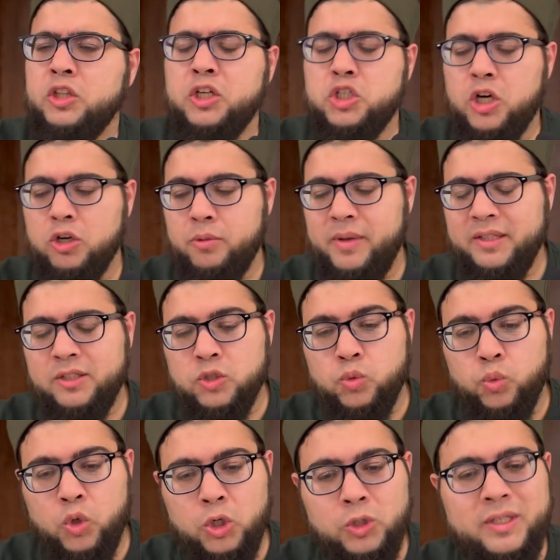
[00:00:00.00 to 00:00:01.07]
they're trying to make this
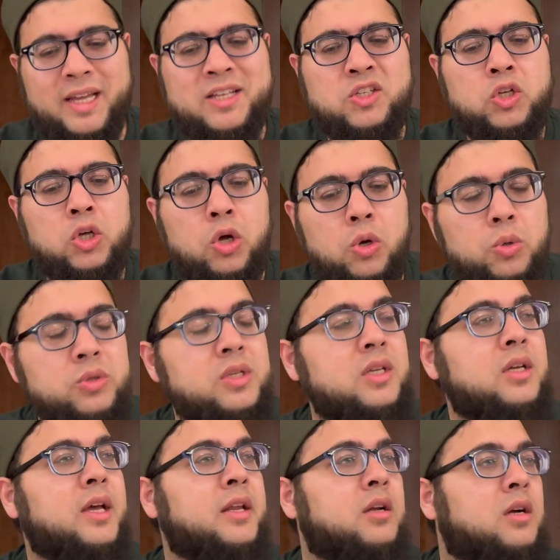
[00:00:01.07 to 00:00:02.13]
world as
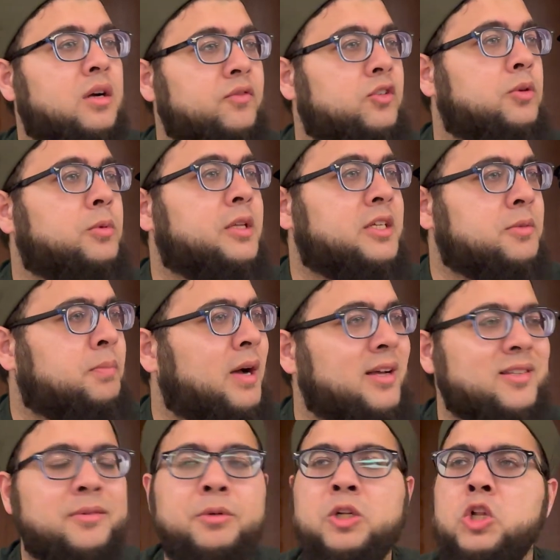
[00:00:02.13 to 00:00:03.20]
cozy and comfortable as
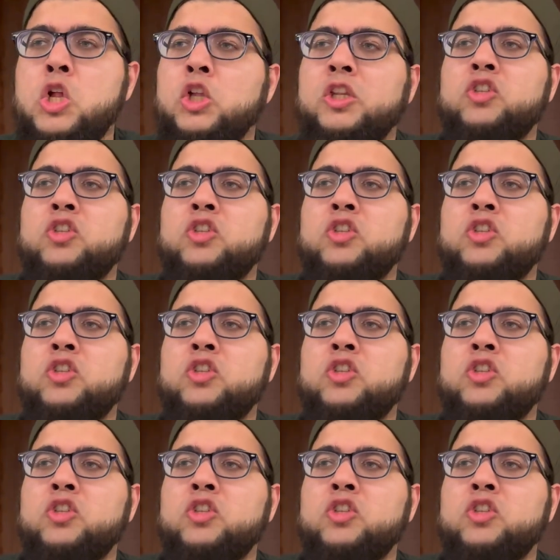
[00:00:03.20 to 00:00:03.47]
possible.